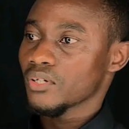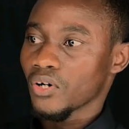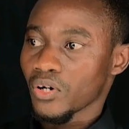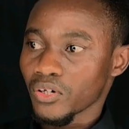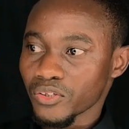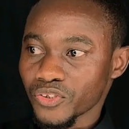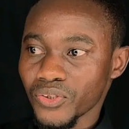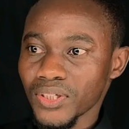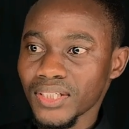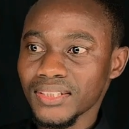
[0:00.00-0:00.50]

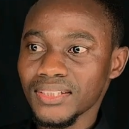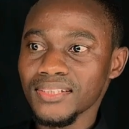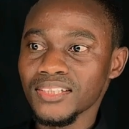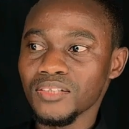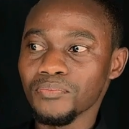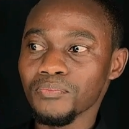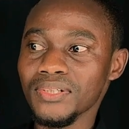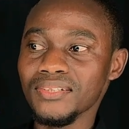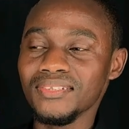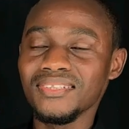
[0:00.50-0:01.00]
Alterations
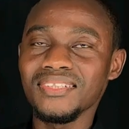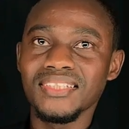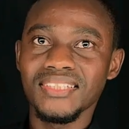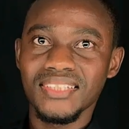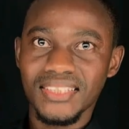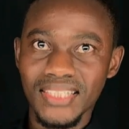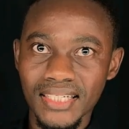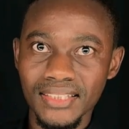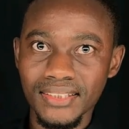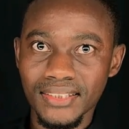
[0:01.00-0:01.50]
means
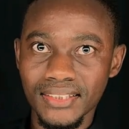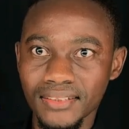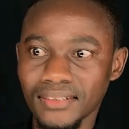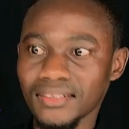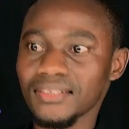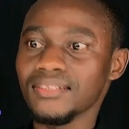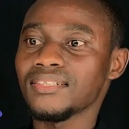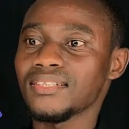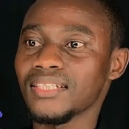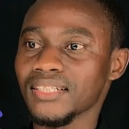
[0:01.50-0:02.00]
changes.
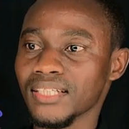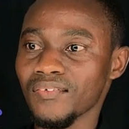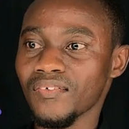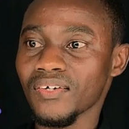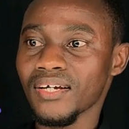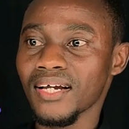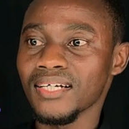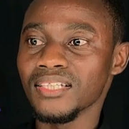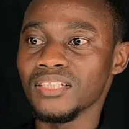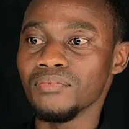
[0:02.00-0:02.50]

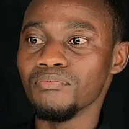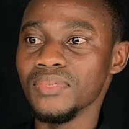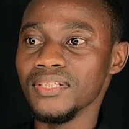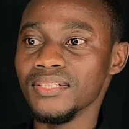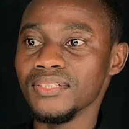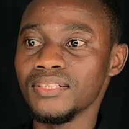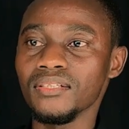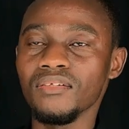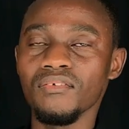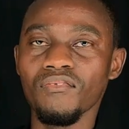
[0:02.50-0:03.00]
Significant
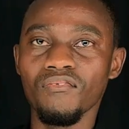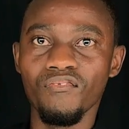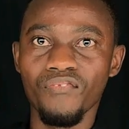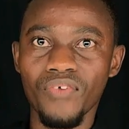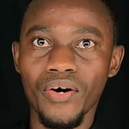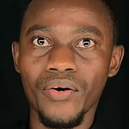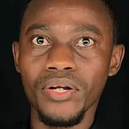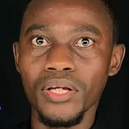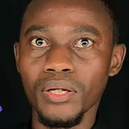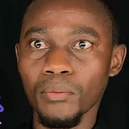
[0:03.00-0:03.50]
means
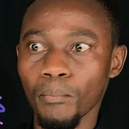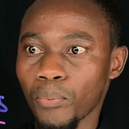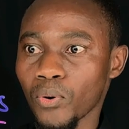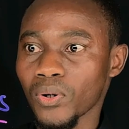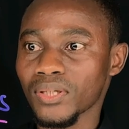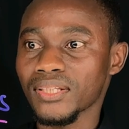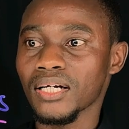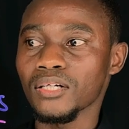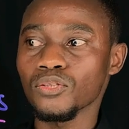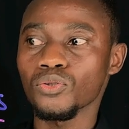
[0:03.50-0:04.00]
very
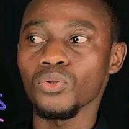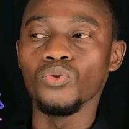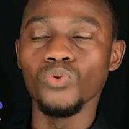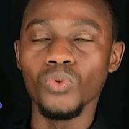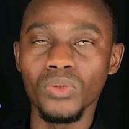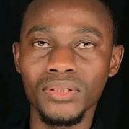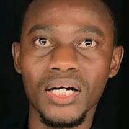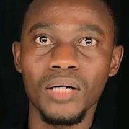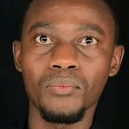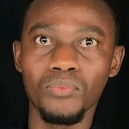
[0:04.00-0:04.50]
important or
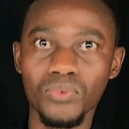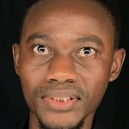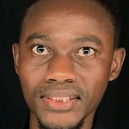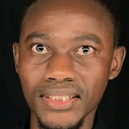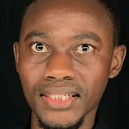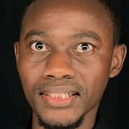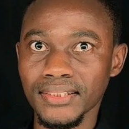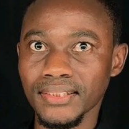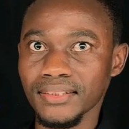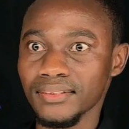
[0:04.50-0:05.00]
notable
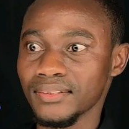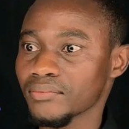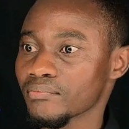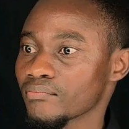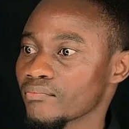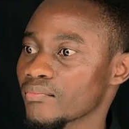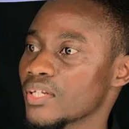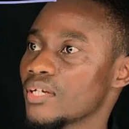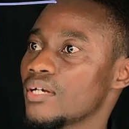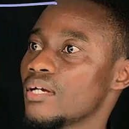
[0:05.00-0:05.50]
changes.
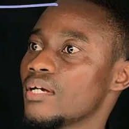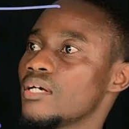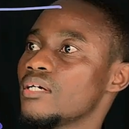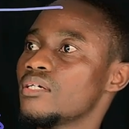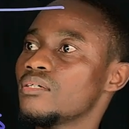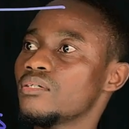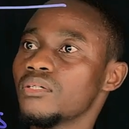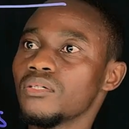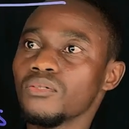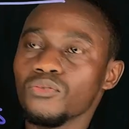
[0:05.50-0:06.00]

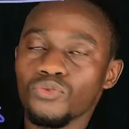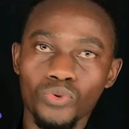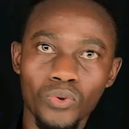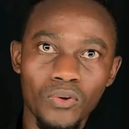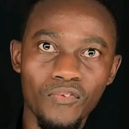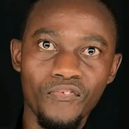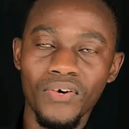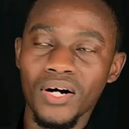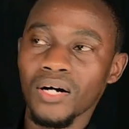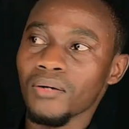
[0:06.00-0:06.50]
So
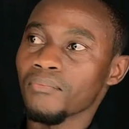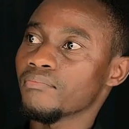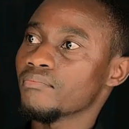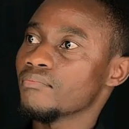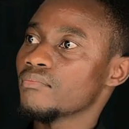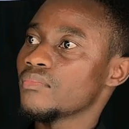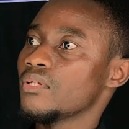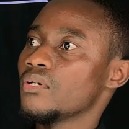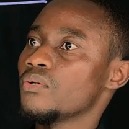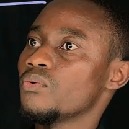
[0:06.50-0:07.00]
far,
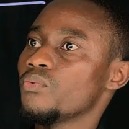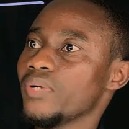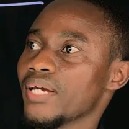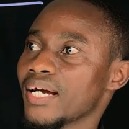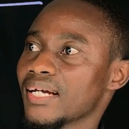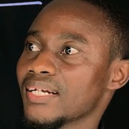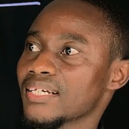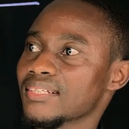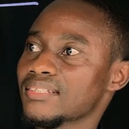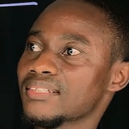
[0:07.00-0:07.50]
we
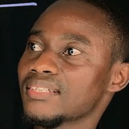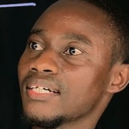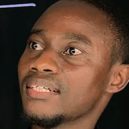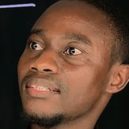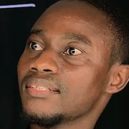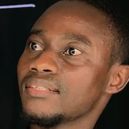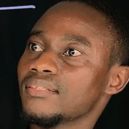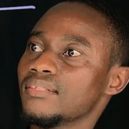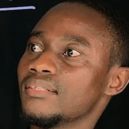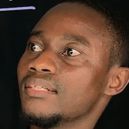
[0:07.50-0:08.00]

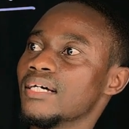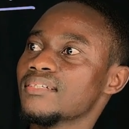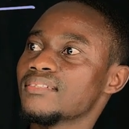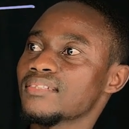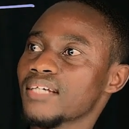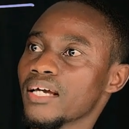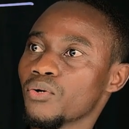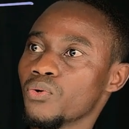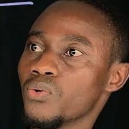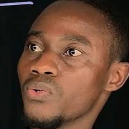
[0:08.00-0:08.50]
understand that
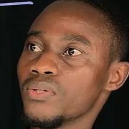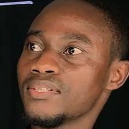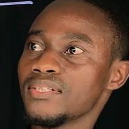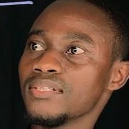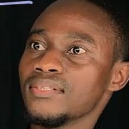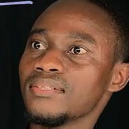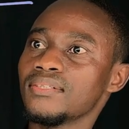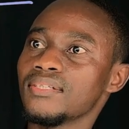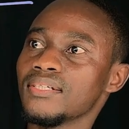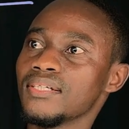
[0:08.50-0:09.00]

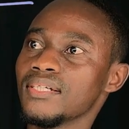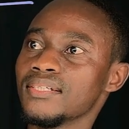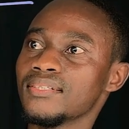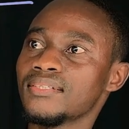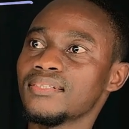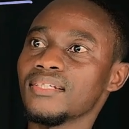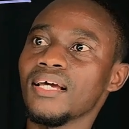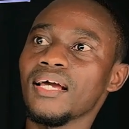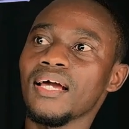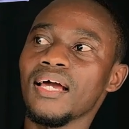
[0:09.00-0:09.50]
psychosis
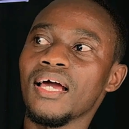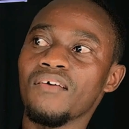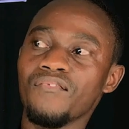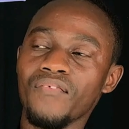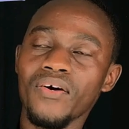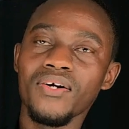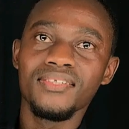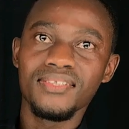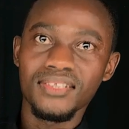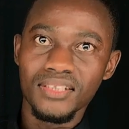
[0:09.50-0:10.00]
is a
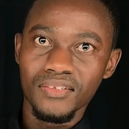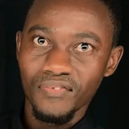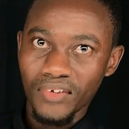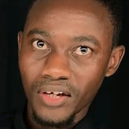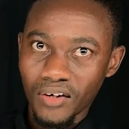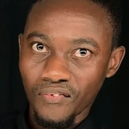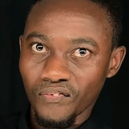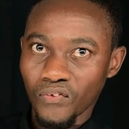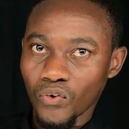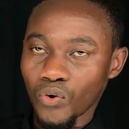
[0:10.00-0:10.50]
very
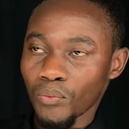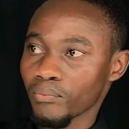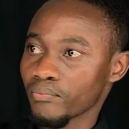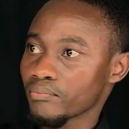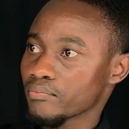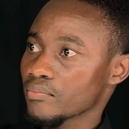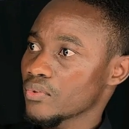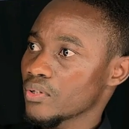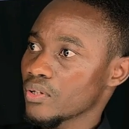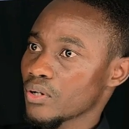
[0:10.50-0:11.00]
severe form
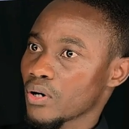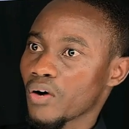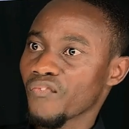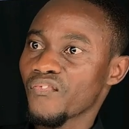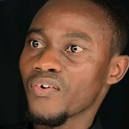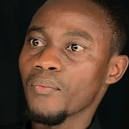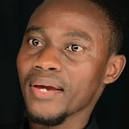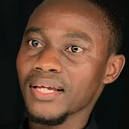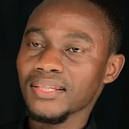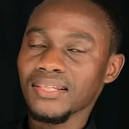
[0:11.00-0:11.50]
of
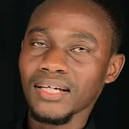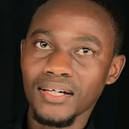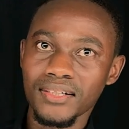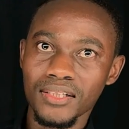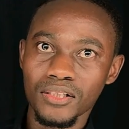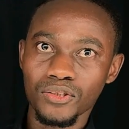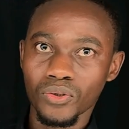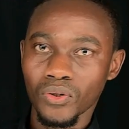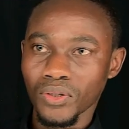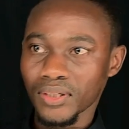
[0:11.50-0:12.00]
a mental
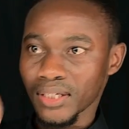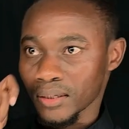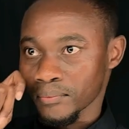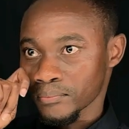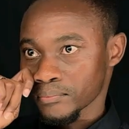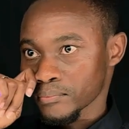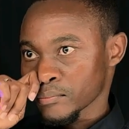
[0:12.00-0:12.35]
disorder